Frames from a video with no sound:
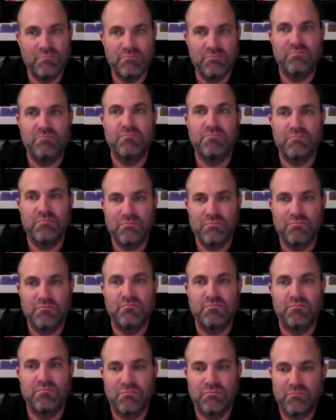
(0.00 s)

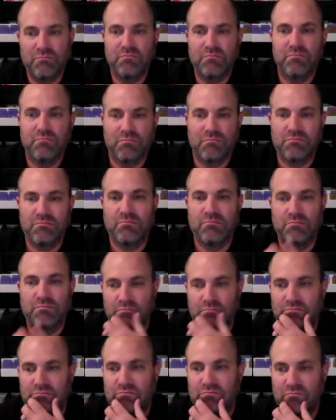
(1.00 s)

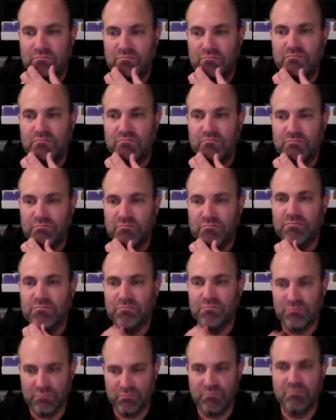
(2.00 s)

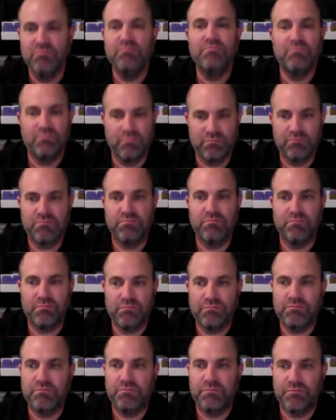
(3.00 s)

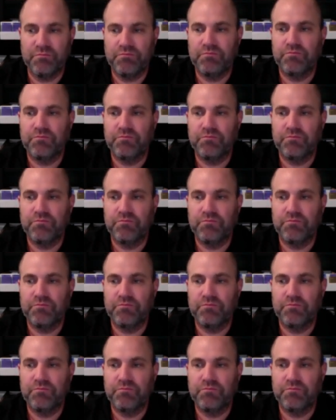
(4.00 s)
The person shown says nothing.